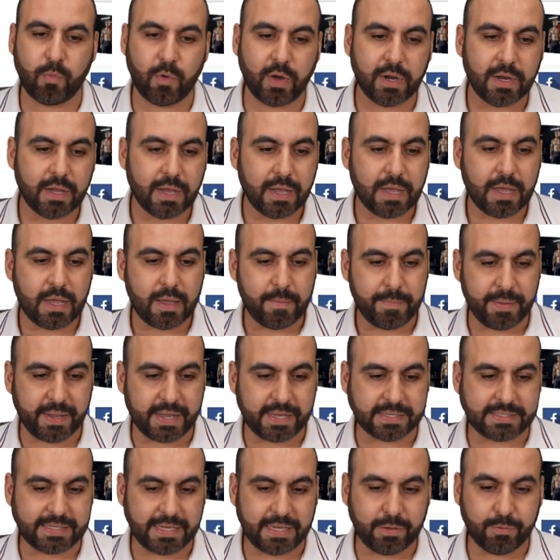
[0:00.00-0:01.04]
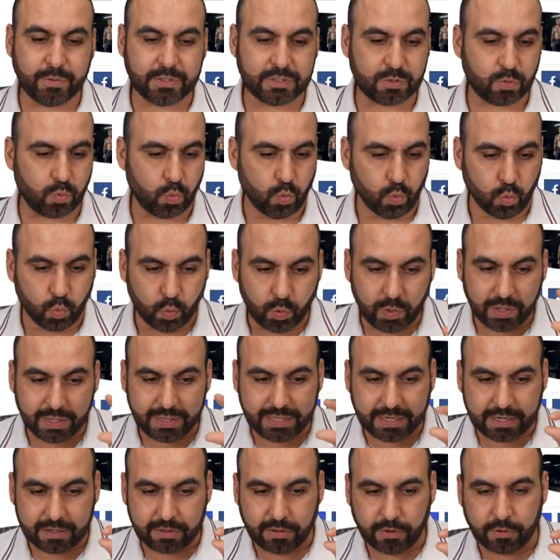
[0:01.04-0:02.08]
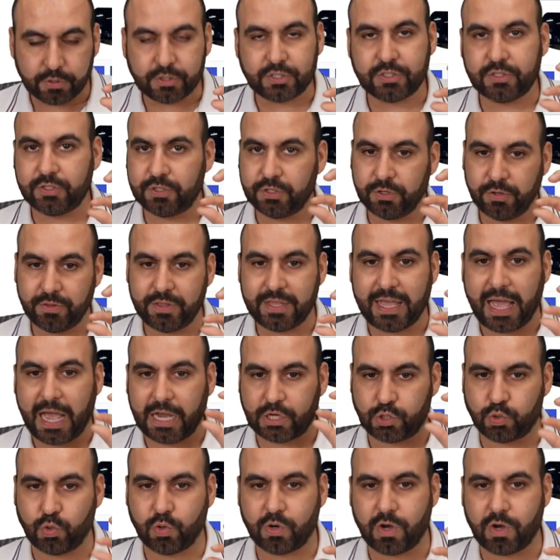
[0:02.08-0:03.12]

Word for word: one because it was really close to the actual